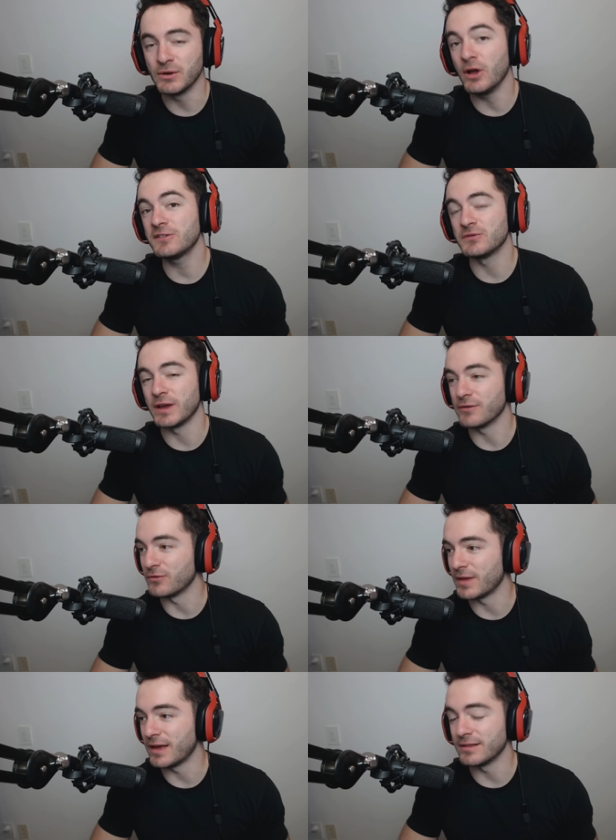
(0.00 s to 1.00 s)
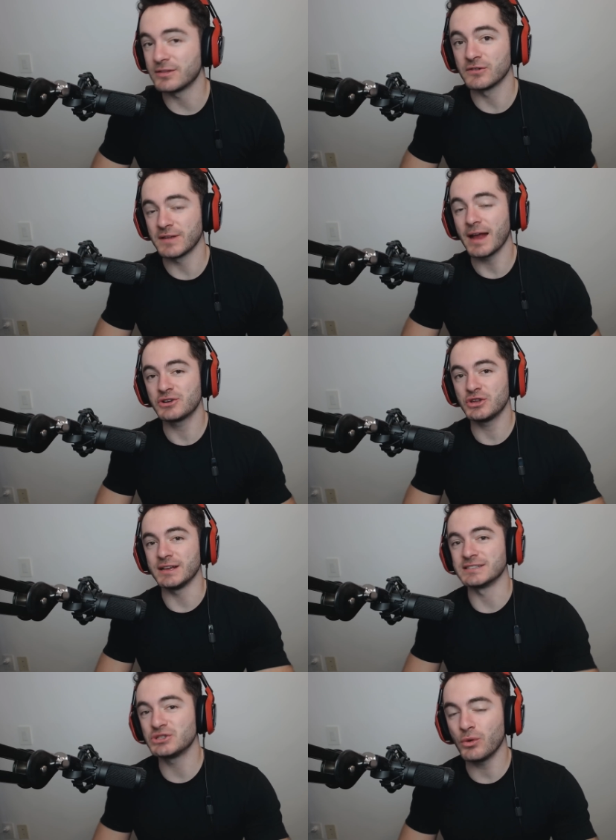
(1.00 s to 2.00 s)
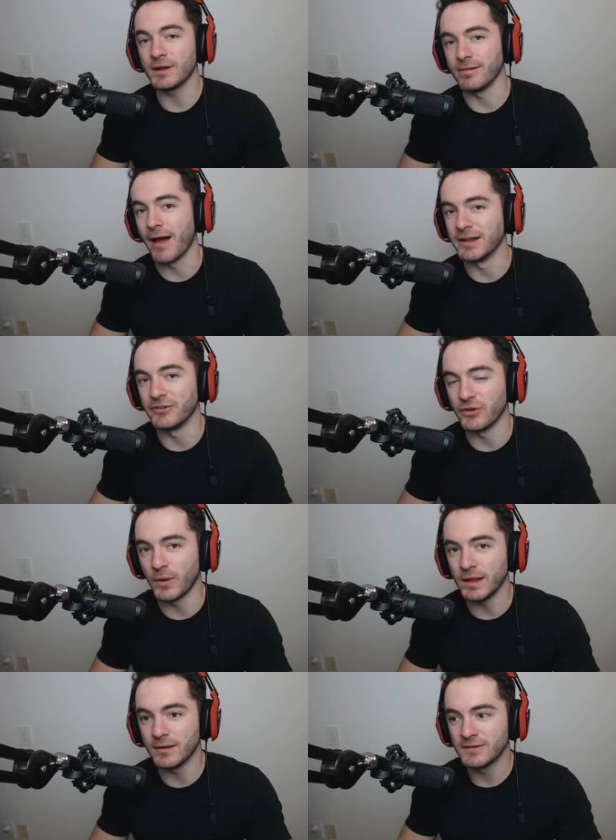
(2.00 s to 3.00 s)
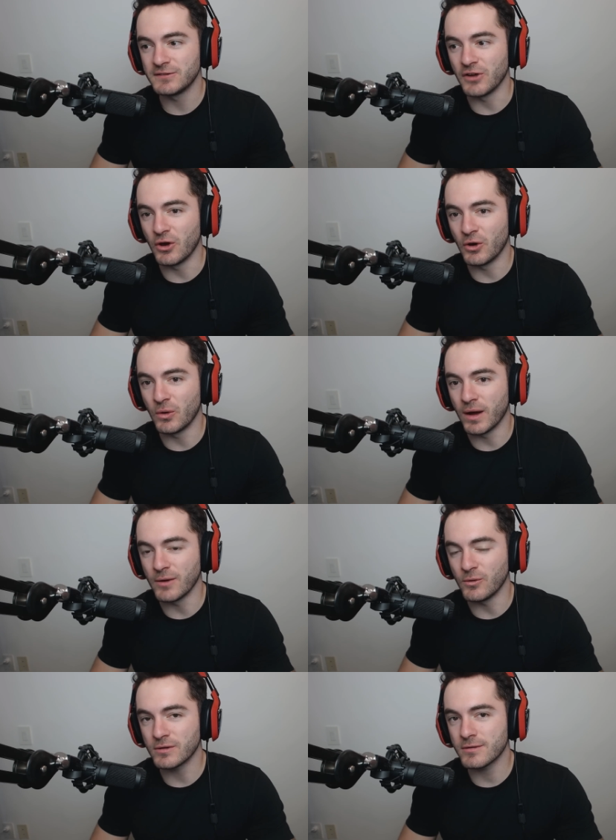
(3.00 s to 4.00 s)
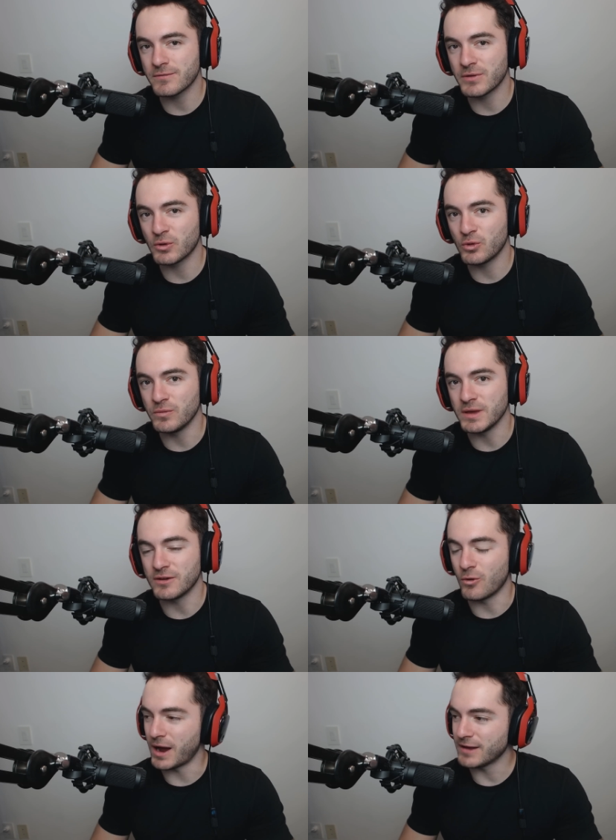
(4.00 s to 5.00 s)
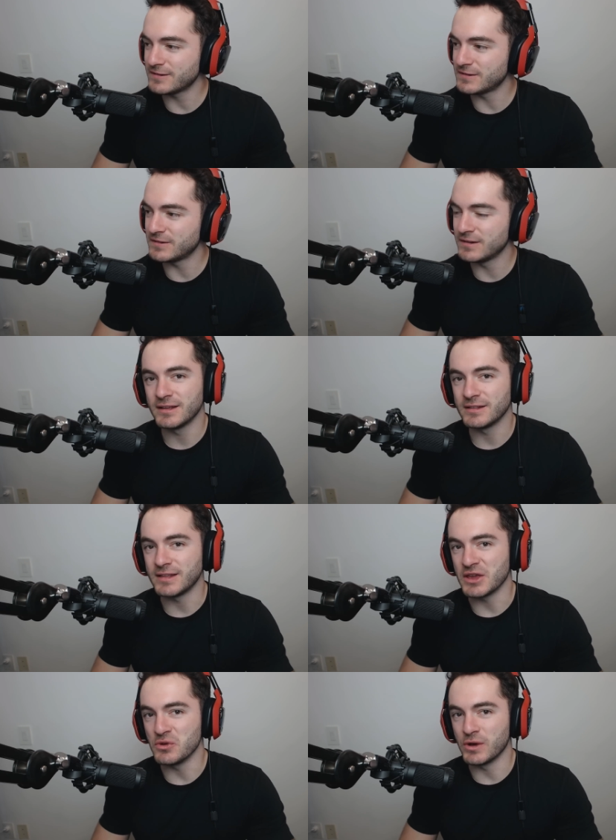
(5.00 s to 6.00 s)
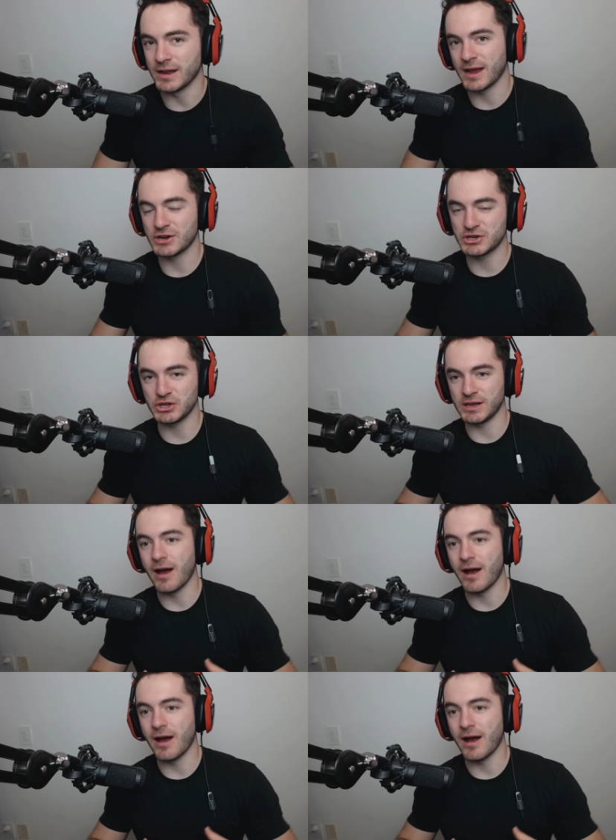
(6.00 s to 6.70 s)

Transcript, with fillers: You'll also get from that that there's actually a storyline to it. So I wonder if there will be quests that you can actually